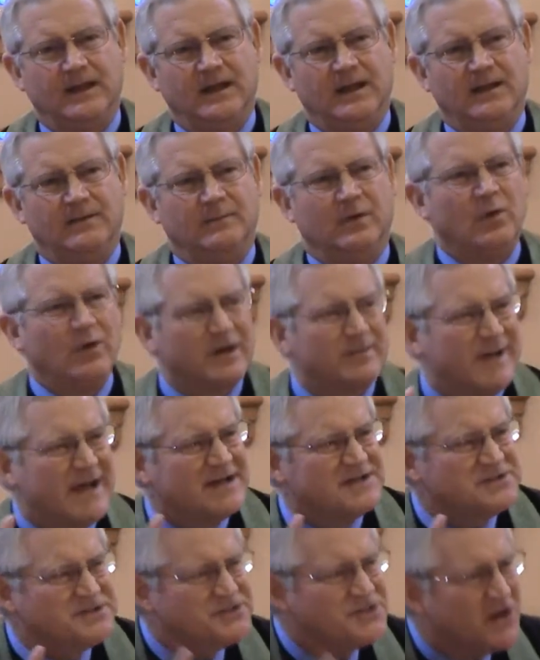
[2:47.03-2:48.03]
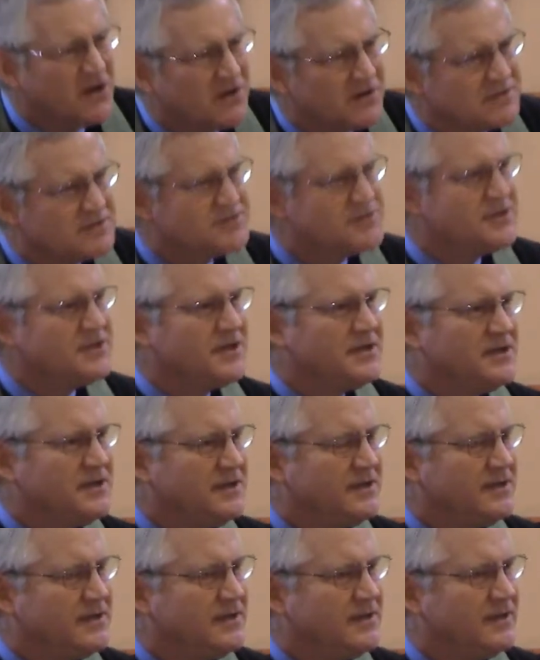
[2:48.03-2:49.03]
But what about church?
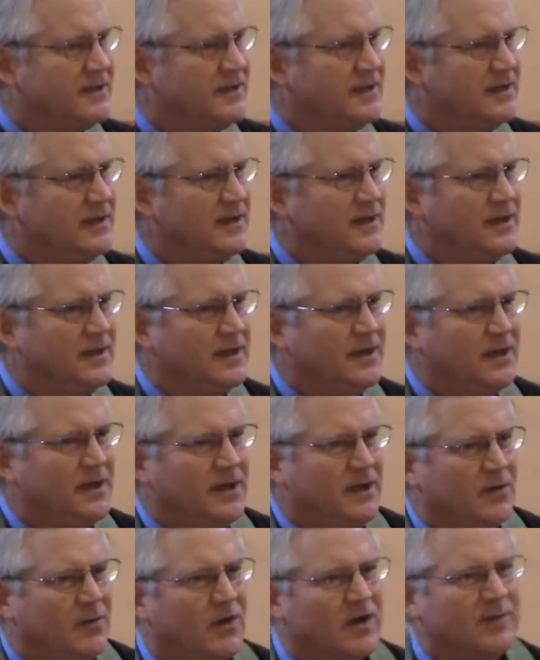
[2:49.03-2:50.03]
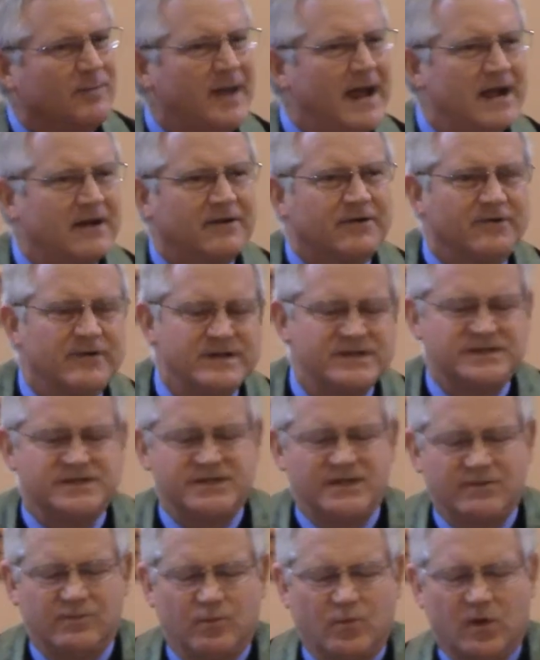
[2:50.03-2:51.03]
What about
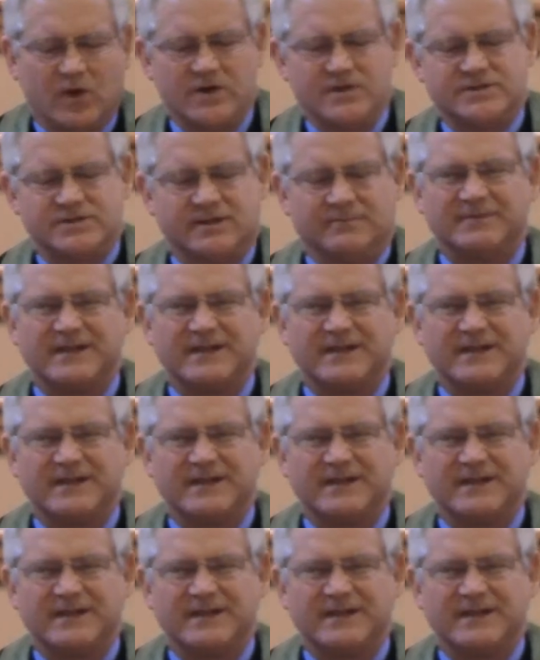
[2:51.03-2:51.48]
Christian worship?